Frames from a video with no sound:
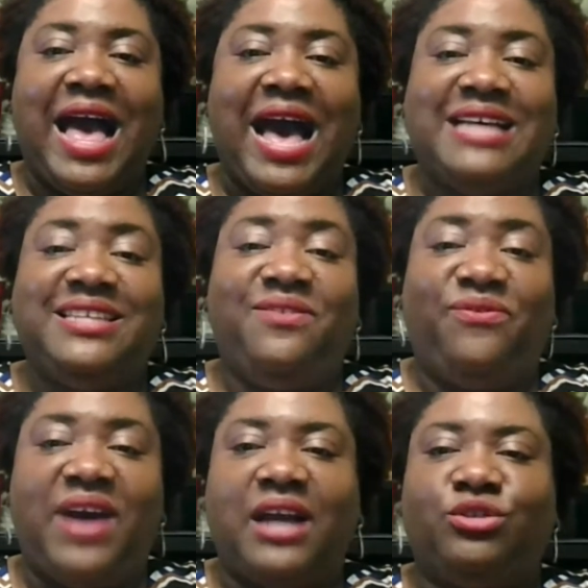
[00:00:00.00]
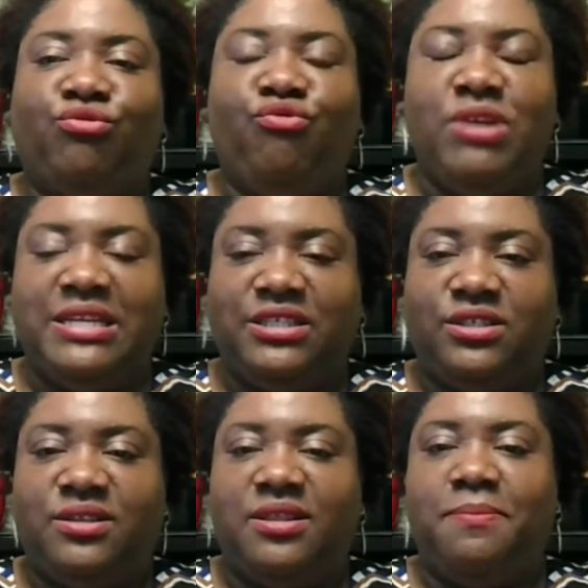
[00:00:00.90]
has in fact
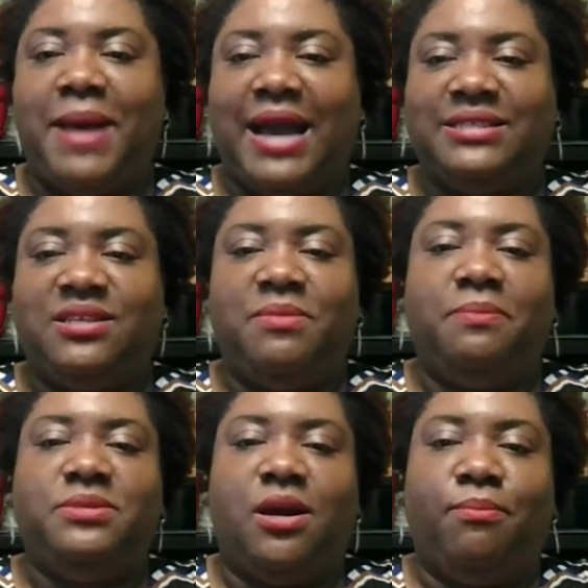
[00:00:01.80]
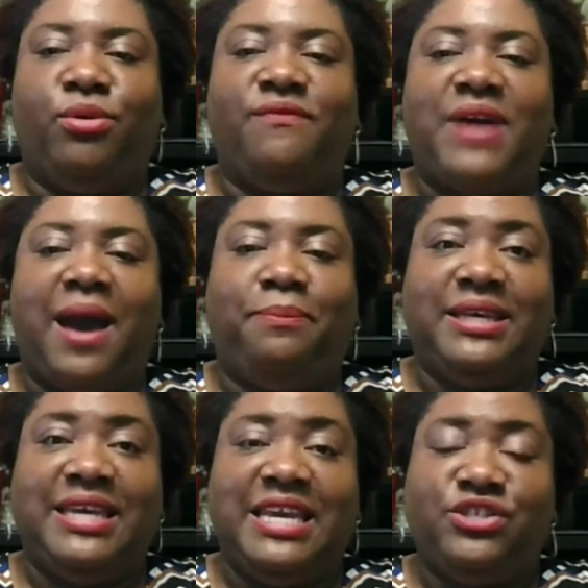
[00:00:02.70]
reached the maximum number of
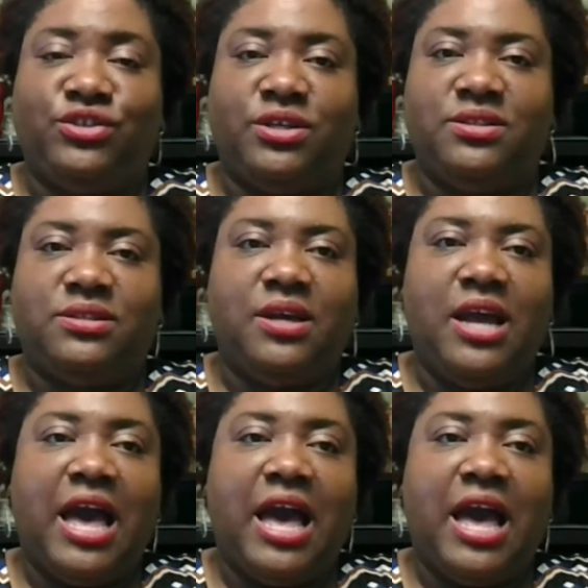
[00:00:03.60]
applications.